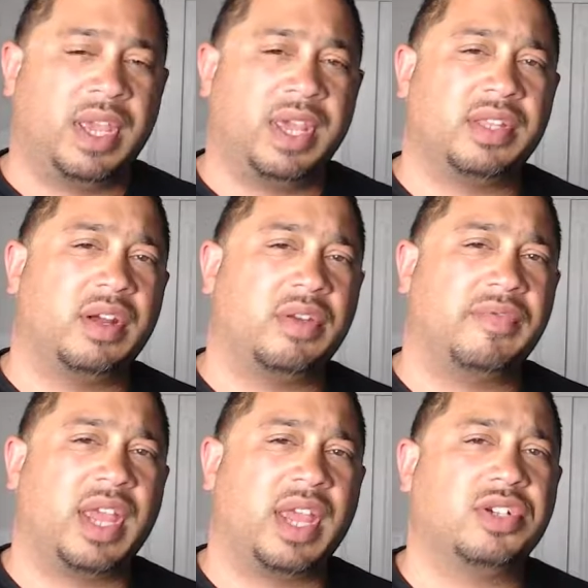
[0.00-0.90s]
hit the
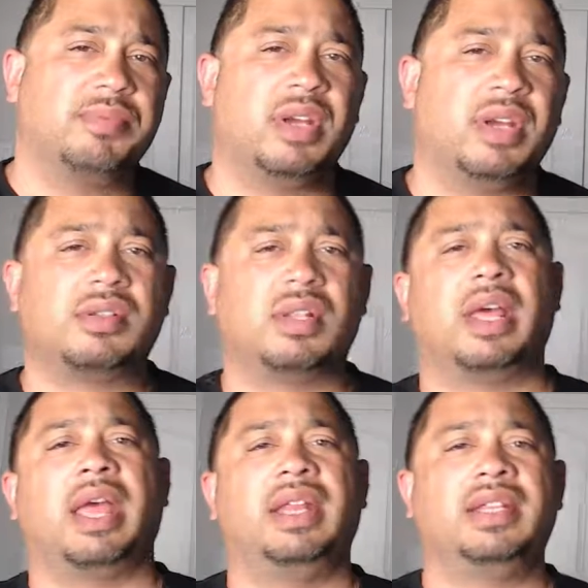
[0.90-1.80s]
notification bell so
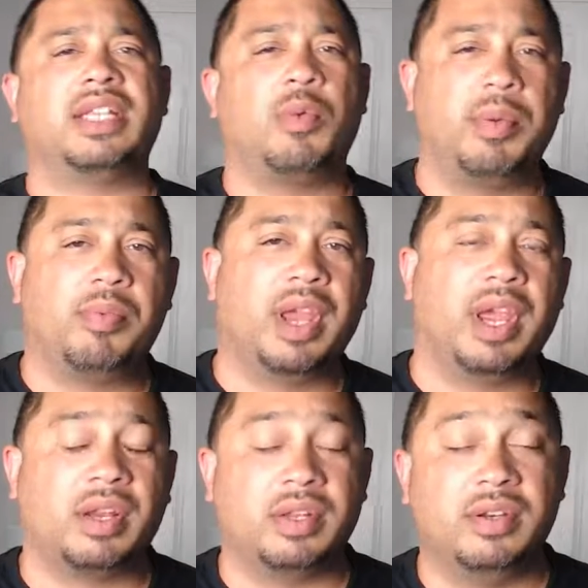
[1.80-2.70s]
that anytime we
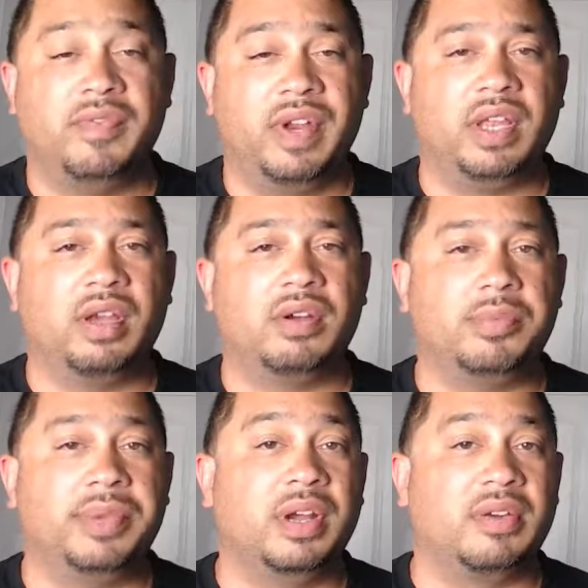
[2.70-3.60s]
bring out a new video,
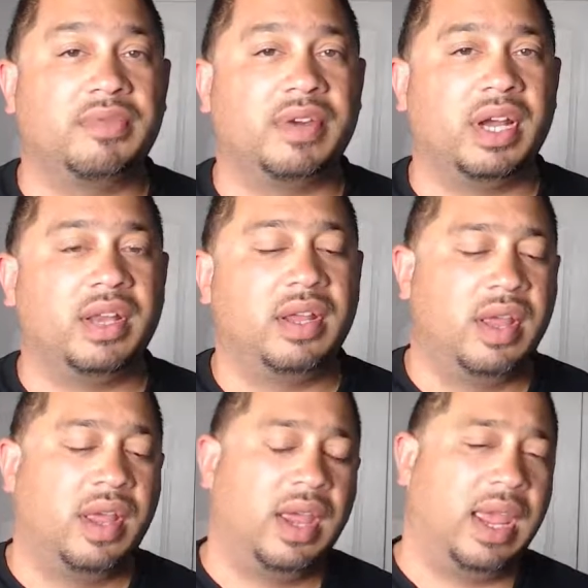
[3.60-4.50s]
you'll be notified.
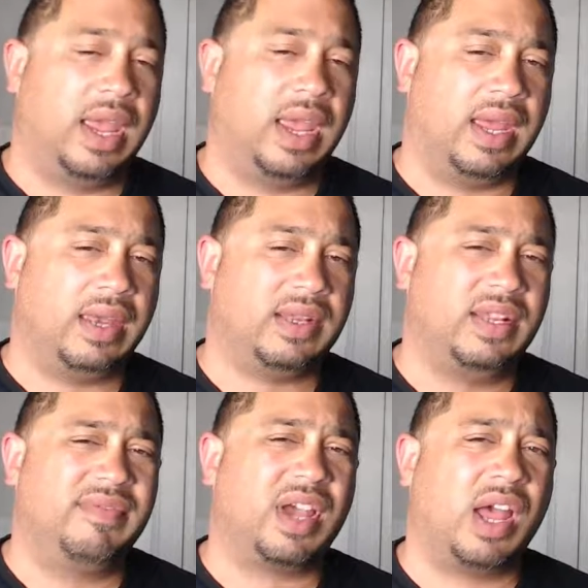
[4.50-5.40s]
And
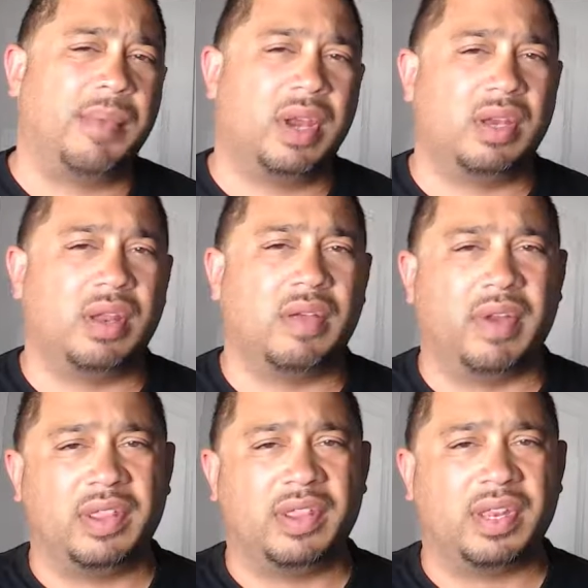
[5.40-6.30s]
leave a comment of
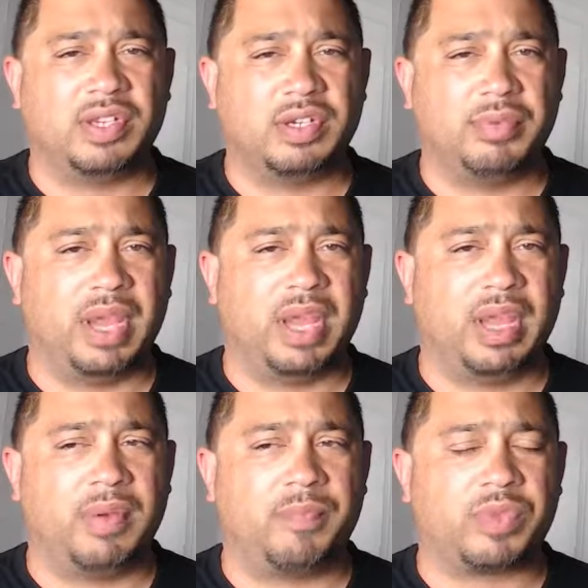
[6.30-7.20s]
anything that you
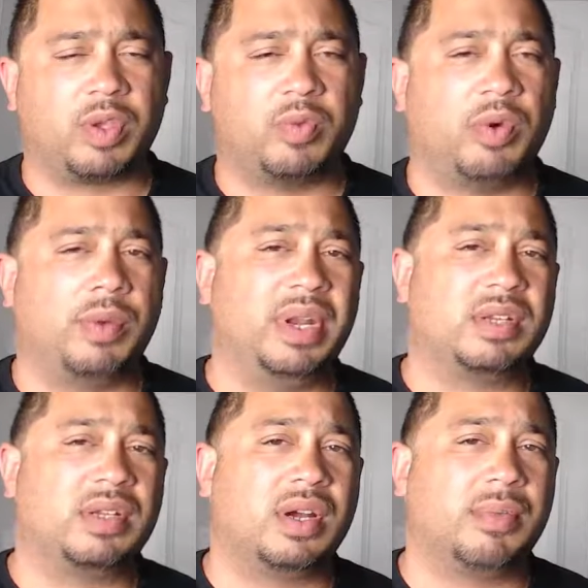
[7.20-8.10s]
may want me
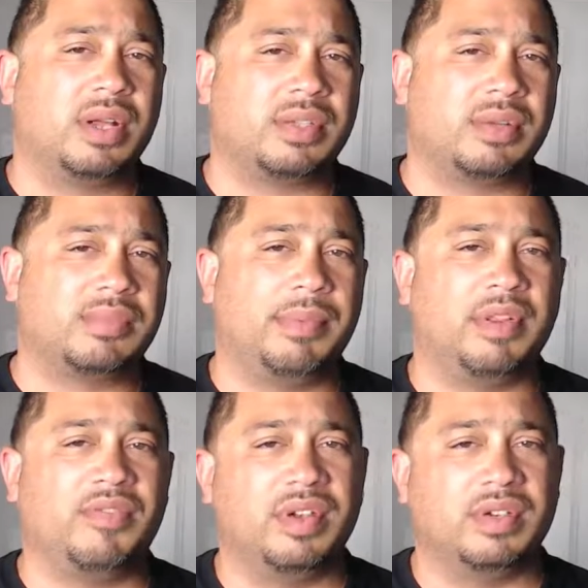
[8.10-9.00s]
to talk about
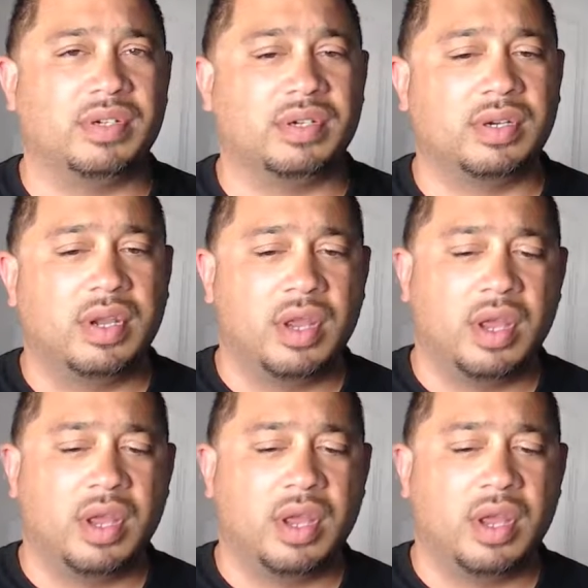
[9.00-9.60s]
sometime in the future.